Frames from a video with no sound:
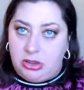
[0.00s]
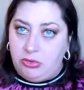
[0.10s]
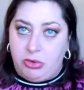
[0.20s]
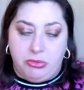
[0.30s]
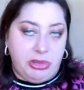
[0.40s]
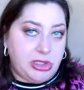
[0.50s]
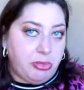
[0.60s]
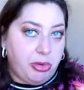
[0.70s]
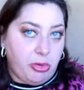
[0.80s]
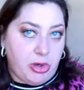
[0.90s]
You won't be
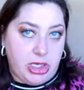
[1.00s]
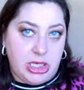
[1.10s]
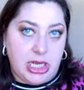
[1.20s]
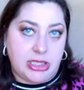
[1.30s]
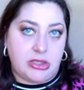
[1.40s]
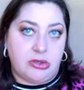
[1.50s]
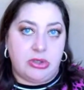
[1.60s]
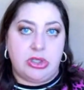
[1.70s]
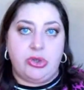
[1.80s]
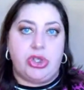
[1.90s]
deported. As soon
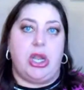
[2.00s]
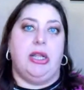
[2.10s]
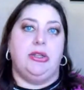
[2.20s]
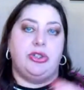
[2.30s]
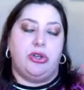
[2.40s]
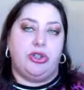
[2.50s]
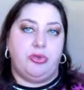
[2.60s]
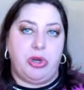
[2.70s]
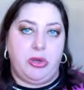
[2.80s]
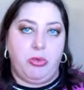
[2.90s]
as your child
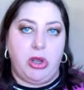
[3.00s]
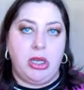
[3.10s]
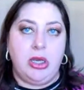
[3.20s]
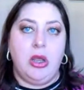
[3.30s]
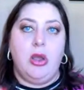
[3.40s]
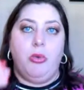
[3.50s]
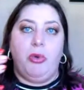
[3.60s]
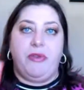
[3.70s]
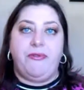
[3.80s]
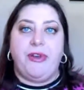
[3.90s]
turns 21,
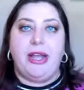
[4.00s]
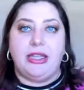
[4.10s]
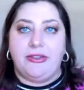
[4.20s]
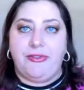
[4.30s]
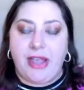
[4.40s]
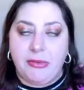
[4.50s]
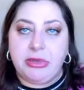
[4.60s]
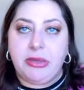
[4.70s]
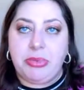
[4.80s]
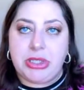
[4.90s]
we file a
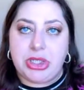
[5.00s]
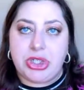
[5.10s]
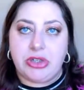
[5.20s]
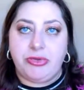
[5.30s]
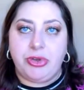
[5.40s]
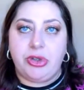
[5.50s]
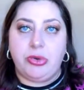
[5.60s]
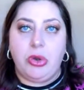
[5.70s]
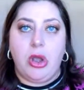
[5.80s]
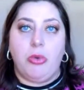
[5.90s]
family petition for
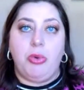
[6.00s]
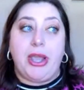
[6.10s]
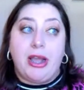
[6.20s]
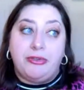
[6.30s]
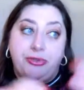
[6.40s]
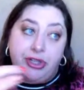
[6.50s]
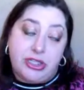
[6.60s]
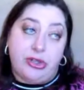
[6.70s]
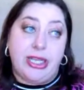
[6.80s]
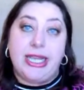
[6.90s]
you. We
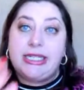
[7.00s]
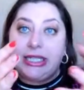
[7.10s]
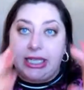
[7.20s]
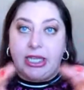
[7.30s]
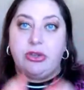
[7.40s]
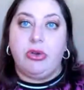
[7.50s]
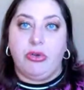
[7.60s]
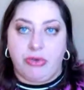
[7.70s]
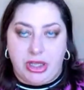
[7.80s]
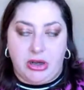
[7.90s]
unfreeze your case and get you a
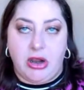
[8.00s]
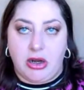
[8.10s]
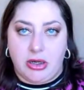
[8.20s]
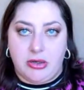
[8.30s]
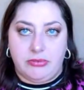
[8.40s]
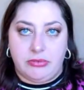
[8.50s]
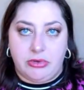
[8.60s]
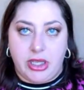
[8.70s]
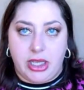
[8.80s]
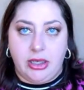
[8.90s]
green card,
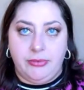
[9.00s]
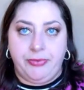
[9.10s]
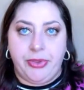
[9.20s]
okay?